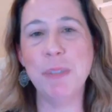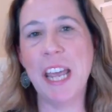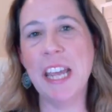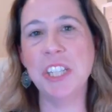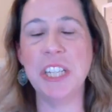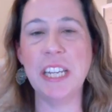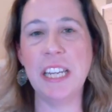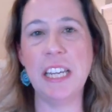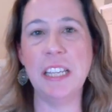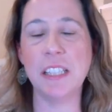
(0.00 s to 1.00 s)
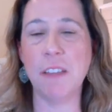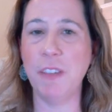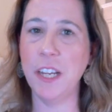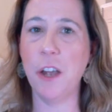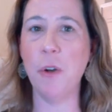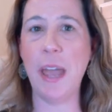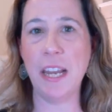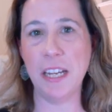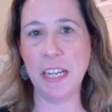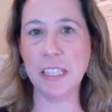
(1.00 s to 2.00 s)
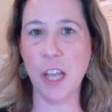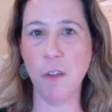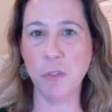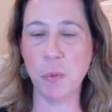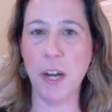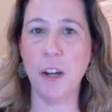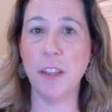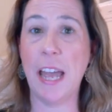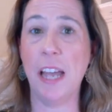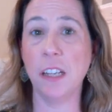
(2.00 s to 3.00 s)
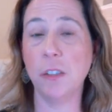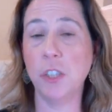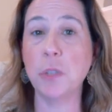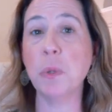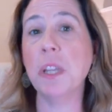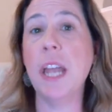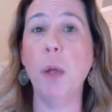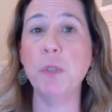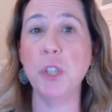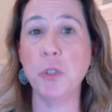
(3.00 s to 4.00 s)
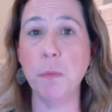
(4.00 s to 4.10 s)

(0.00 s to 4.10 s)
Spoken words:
Camtasia is a video editing software that just really helps